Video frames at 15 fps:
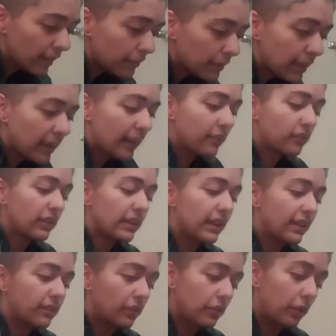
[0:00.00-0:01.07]
so that way it
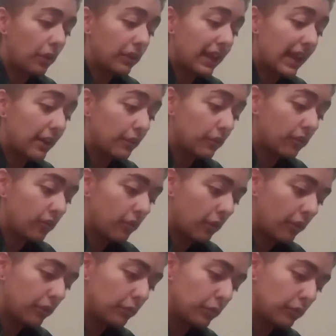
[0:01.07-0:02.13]
actually gets on all the hairs,
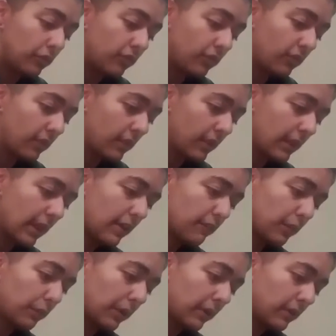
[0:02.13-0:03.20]
all the roots,
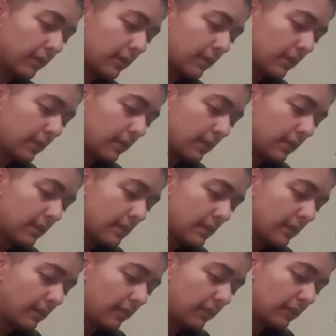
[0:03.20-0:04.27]
everywhere.
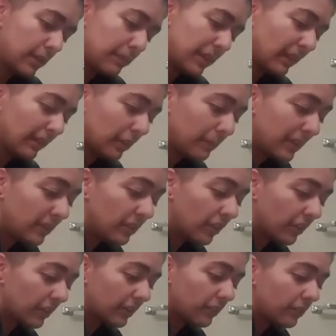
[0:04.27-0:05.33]
It's still gonna be a little bit
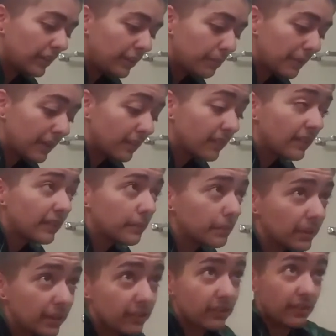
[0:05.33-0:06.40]
dark underneath because I
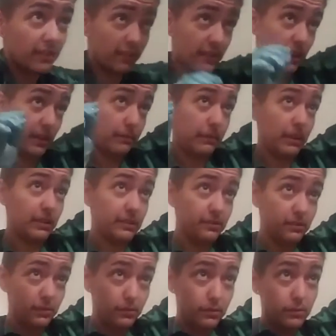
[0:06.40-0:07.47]
didn't bleach it this time,
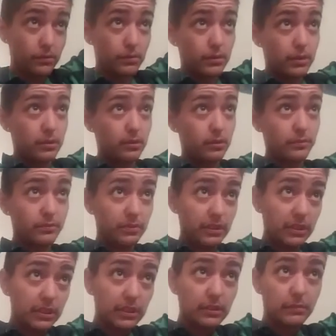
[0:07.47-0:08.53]
but ooh,
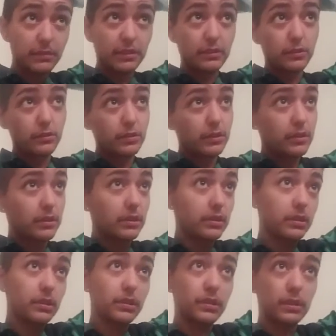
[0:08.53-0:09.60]
hopefully it comes out
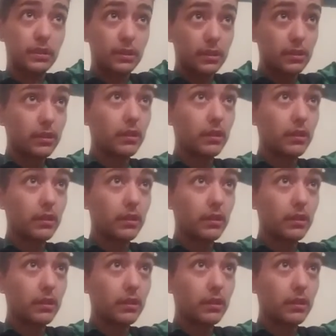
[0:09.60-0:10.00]
okay.